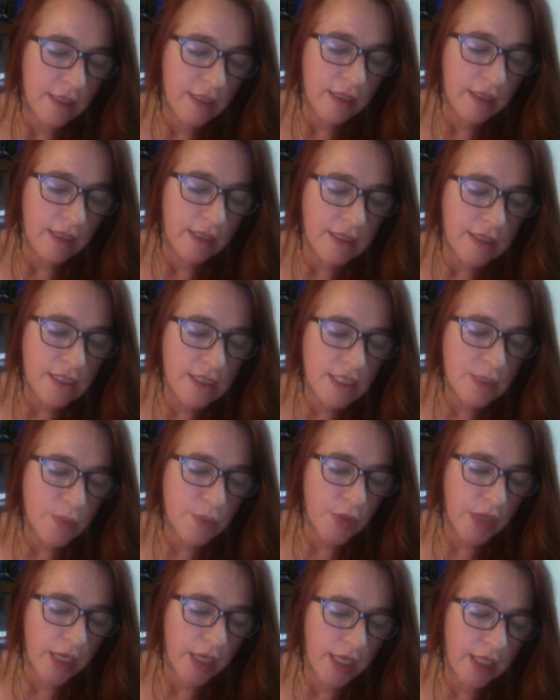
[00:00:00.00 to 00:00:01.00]
Its
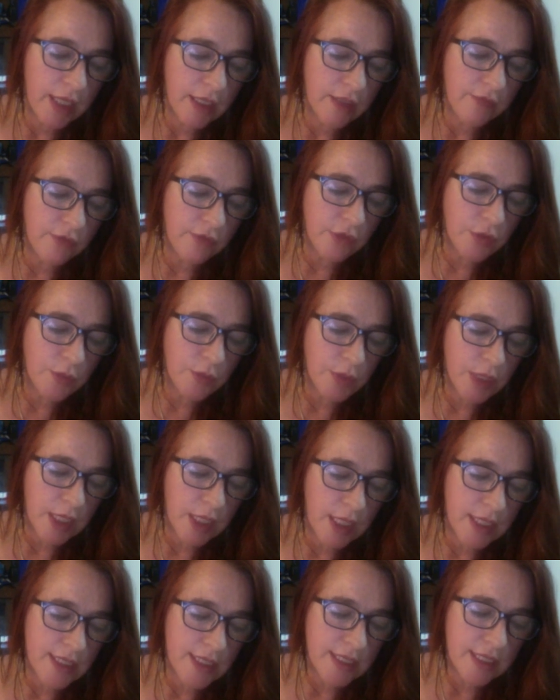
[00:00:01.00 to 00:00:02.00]
spray of
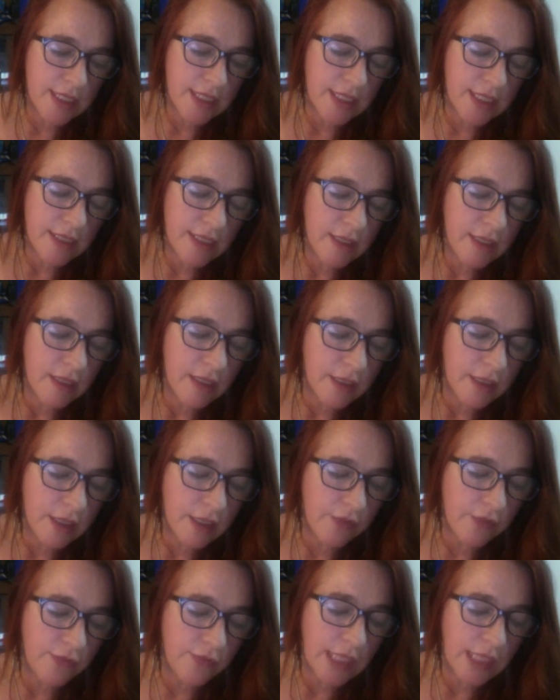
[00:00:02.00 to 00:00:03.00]
luminosity,
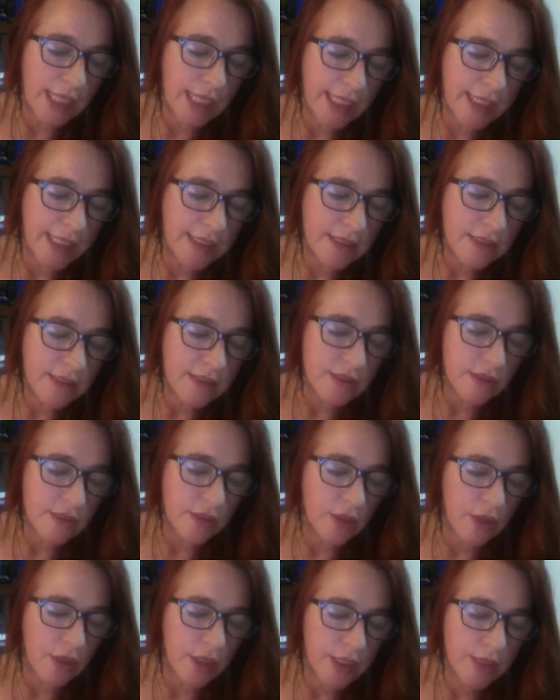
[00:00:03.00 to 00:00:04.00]
enough light to
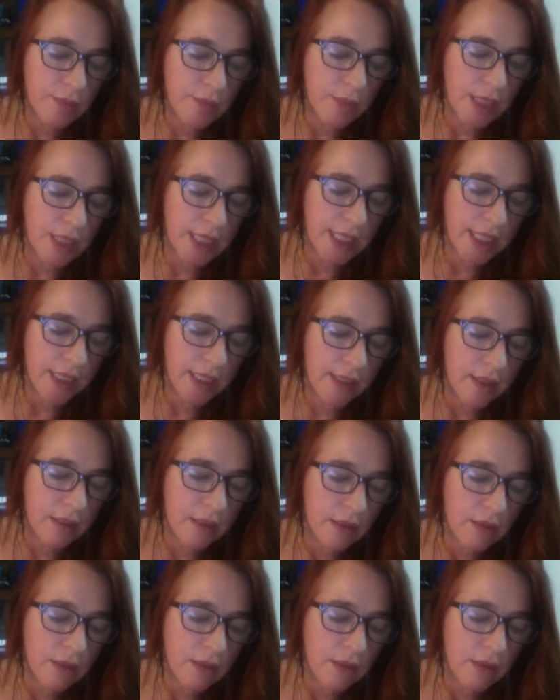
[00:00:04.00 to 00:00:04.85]
garden by